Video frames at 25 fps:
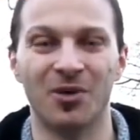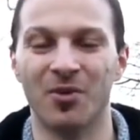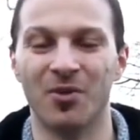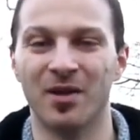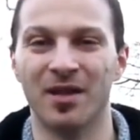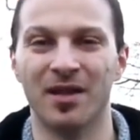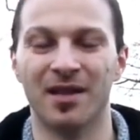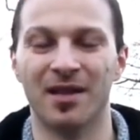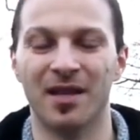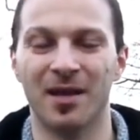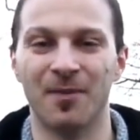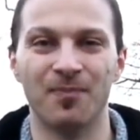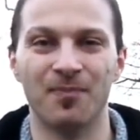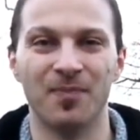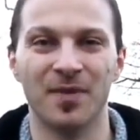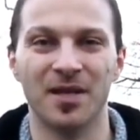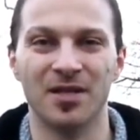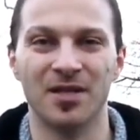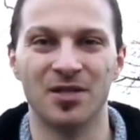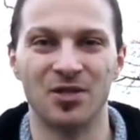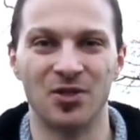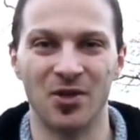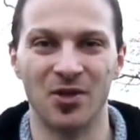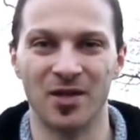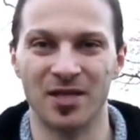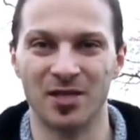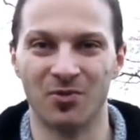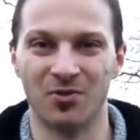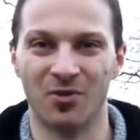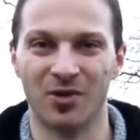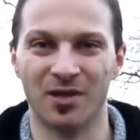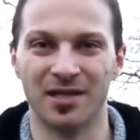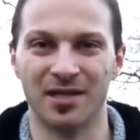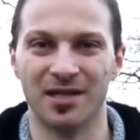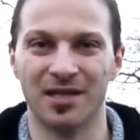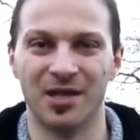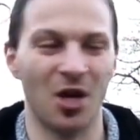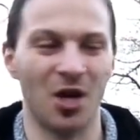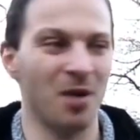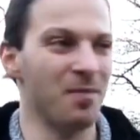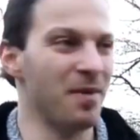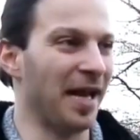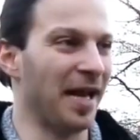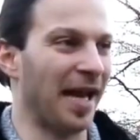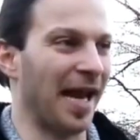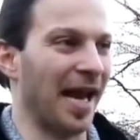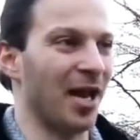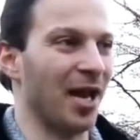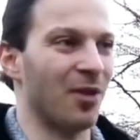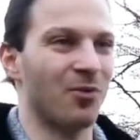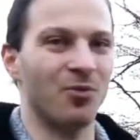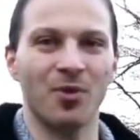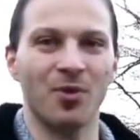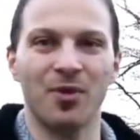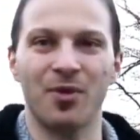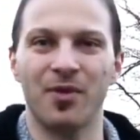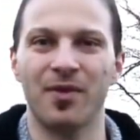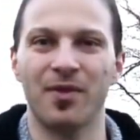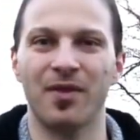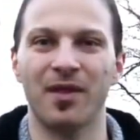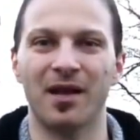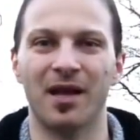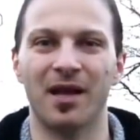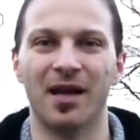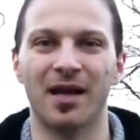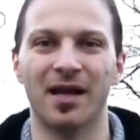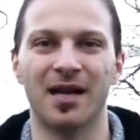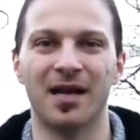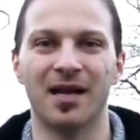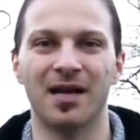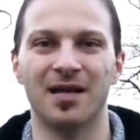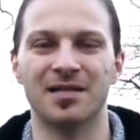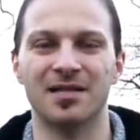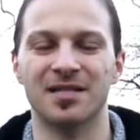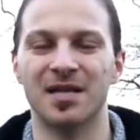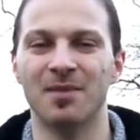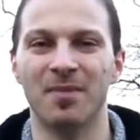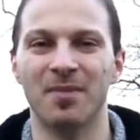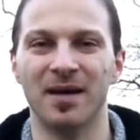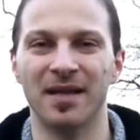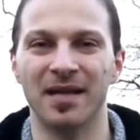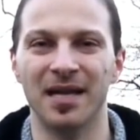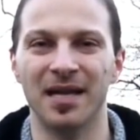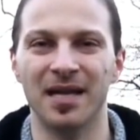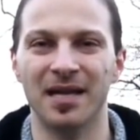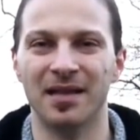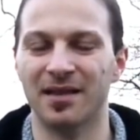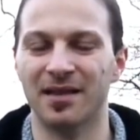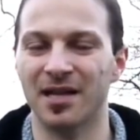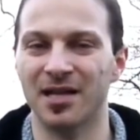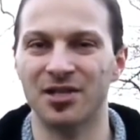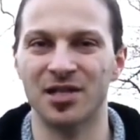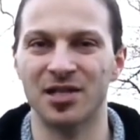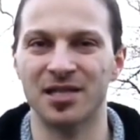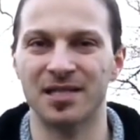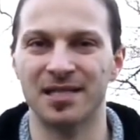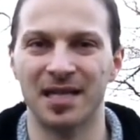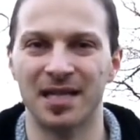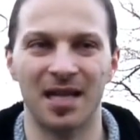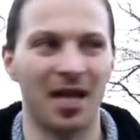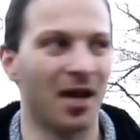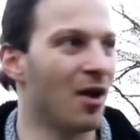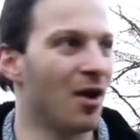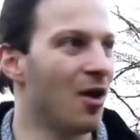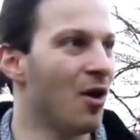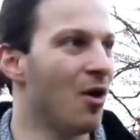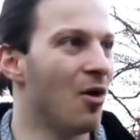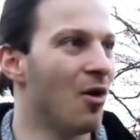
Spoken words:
when the students want to communicate with like somebody, they just say like,